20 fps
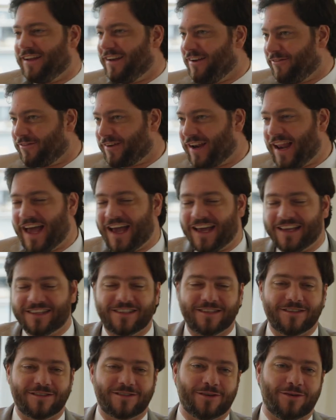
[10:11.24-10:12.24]
and of
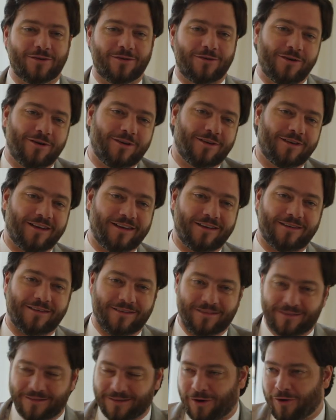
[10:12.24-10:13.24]
glass and so on,
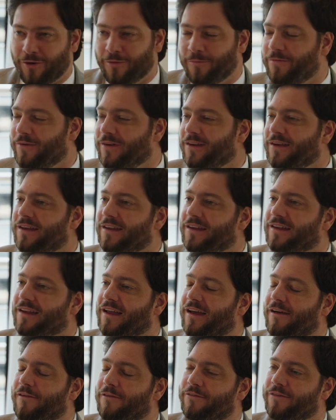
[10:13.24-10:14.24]
and hopefully in
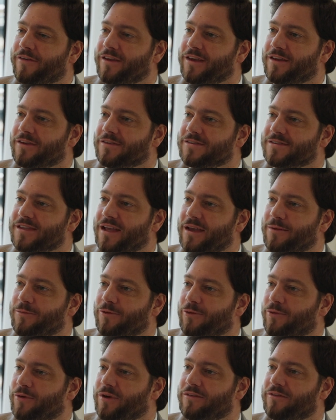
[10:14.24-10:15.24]
3 years' time
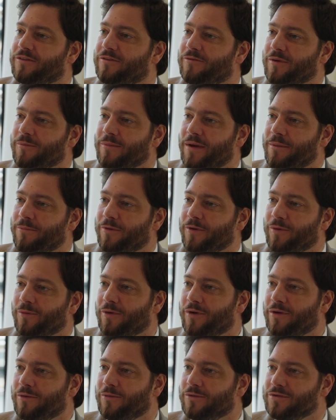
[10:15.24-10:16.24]
we won't even remember
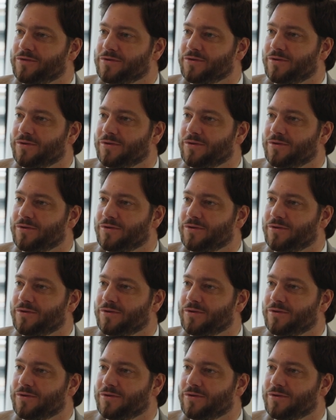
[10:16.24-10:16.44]
what it was